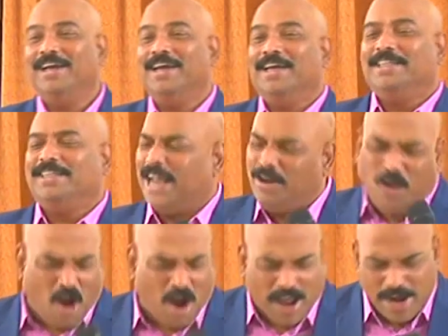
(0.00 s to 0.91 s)
Say,
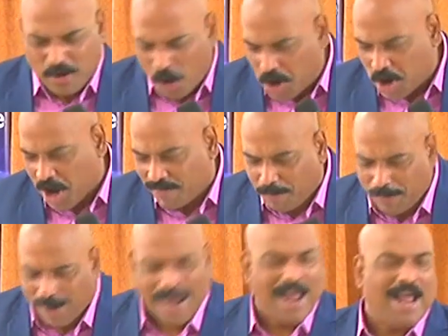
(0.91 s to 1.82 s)
Lord, I know you have a
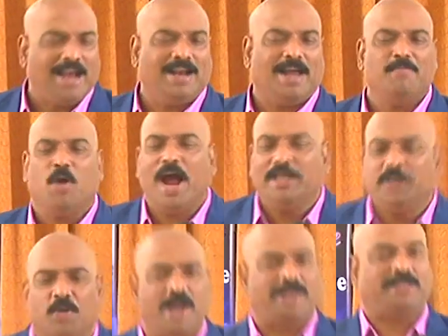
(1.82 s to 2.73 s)
plan. I'm going
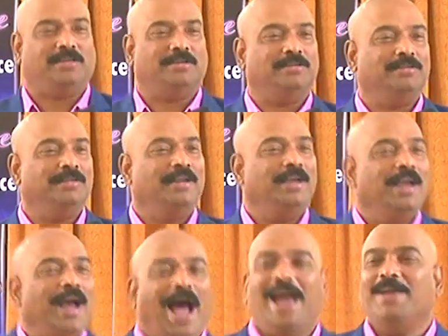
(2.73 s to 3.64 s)
through it.
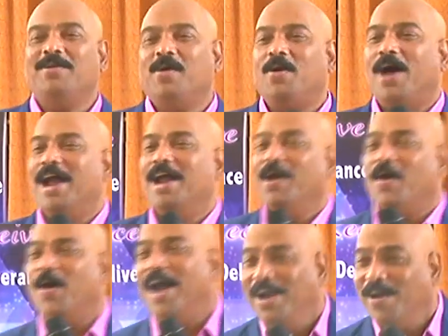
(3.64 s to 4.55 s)
I know, I
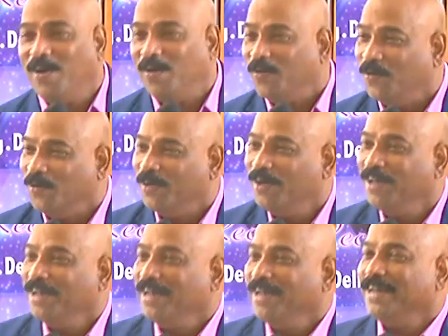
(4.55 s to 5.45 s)
know, I know.
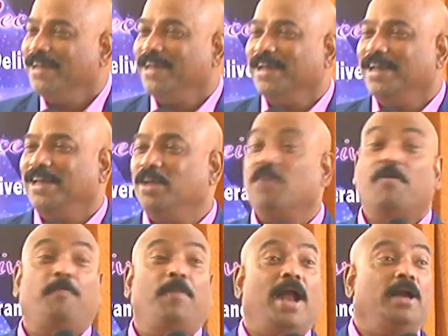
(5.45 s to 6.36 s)
You have
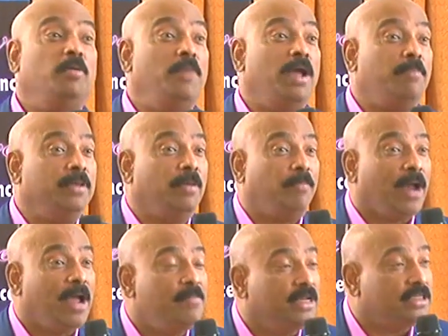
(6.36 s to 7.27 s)
a plan to make me the
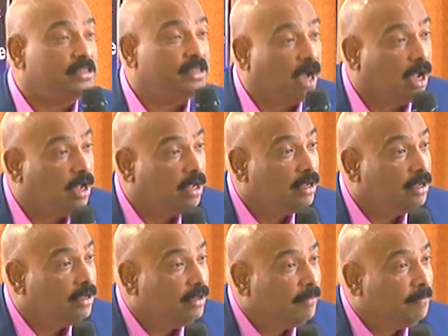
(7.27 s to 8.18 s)
prime minister.
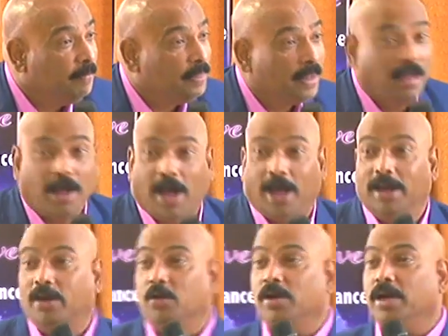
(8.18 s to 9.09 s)

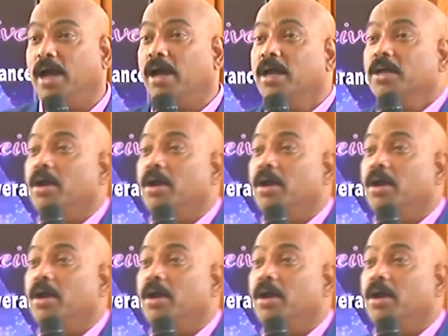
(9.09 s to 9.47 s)
Hallelujah.